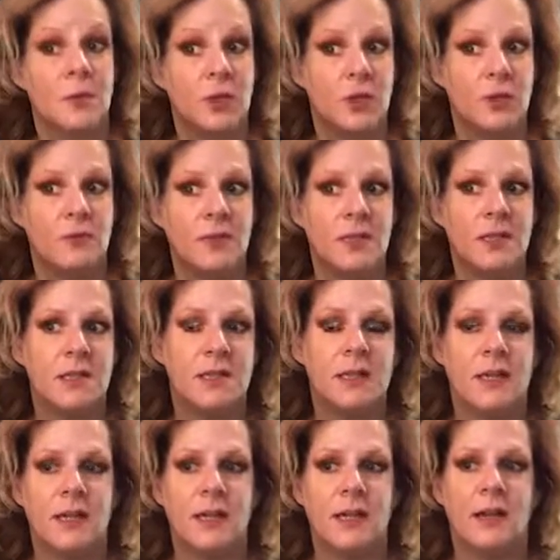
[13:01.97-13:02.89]

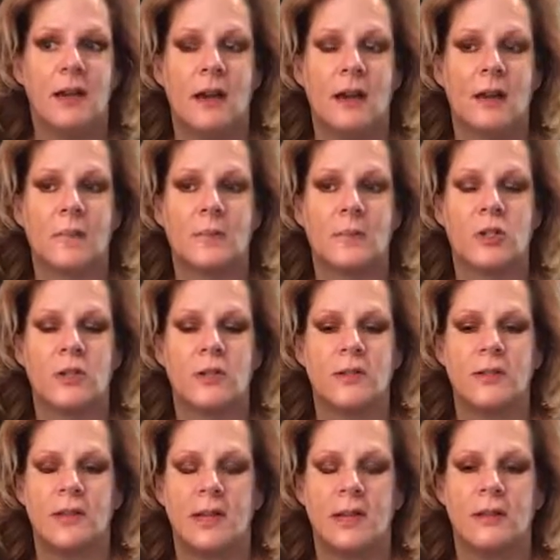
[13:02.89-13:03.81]
QVC
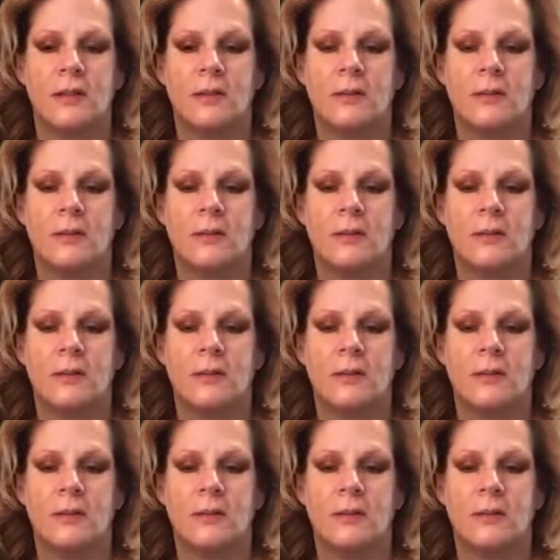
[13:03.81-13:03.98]
towards the end